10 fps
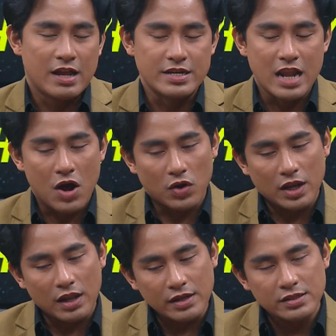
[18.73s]
Now,
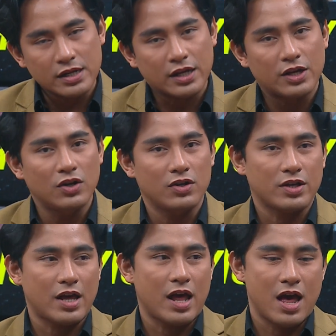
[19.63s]
let's take a
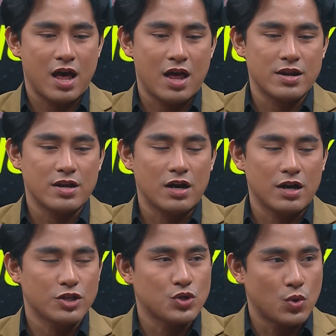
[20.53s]
look at
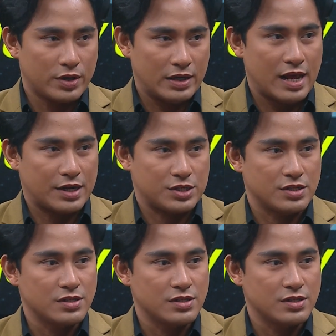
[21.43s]
your collection.